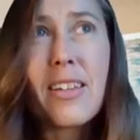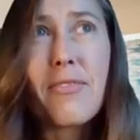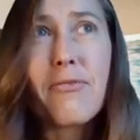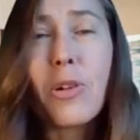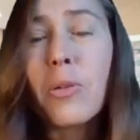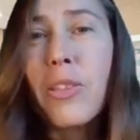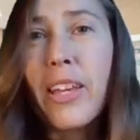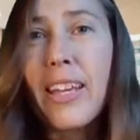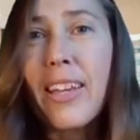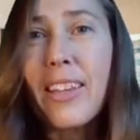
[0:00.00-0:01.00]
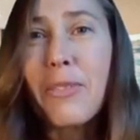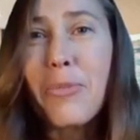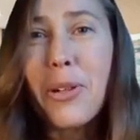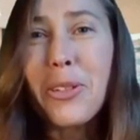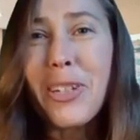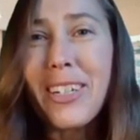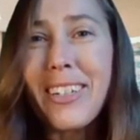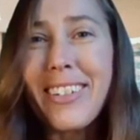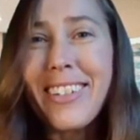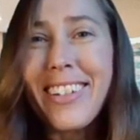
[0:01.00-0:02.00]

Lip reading: forward thinking in the prologue.